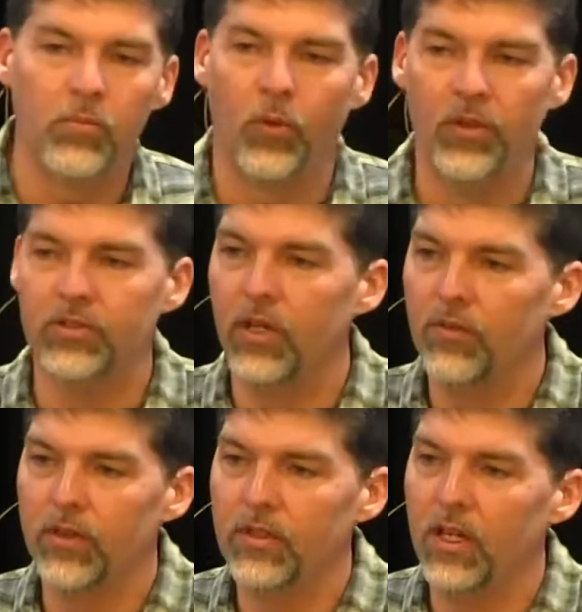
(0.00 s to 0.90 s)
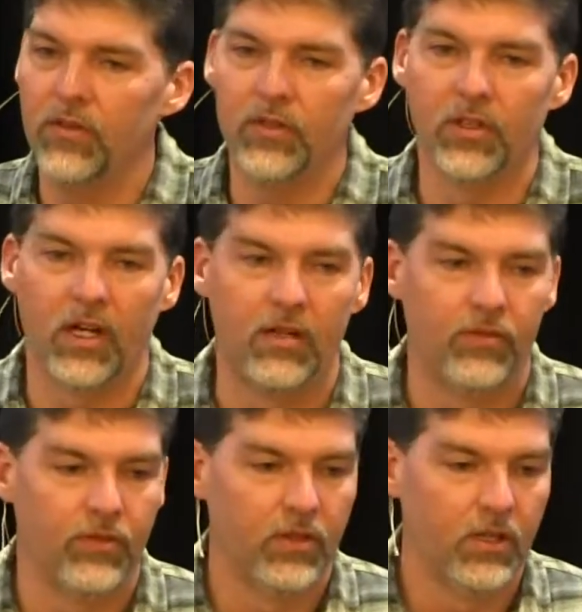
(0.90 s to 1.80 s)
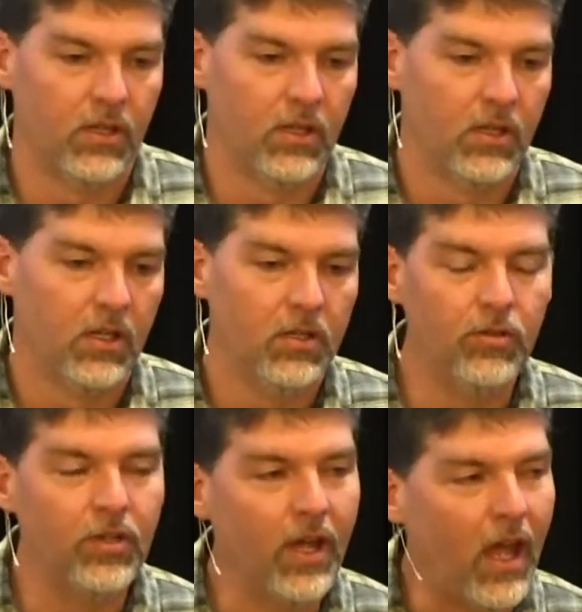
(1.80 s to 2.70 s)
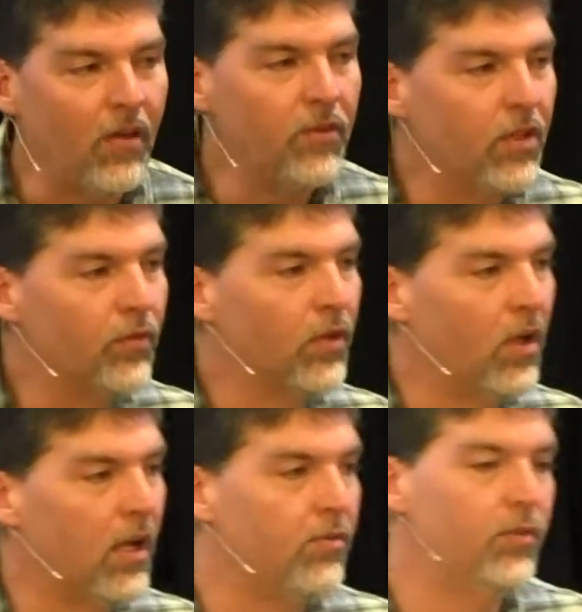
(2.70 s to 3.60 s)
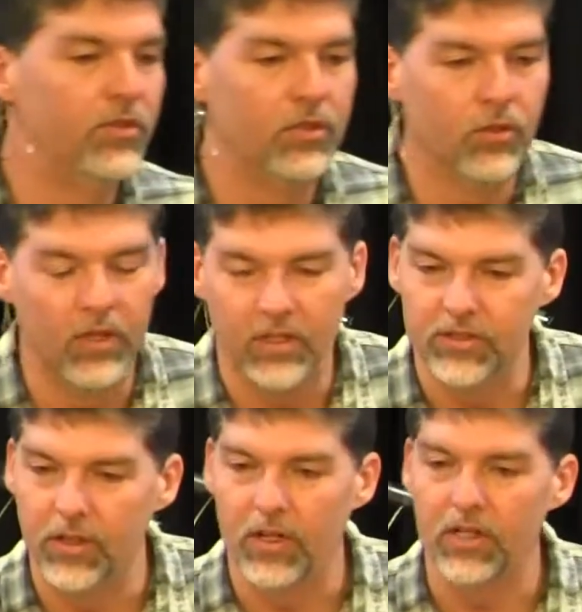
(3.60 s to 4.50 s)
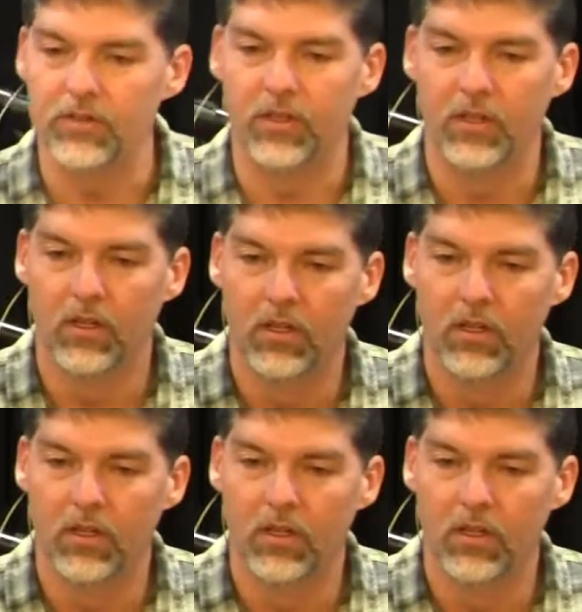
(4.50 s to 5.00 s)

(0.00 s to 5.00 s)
that poison every day of your life. You can have a different life with joy instead of hatred.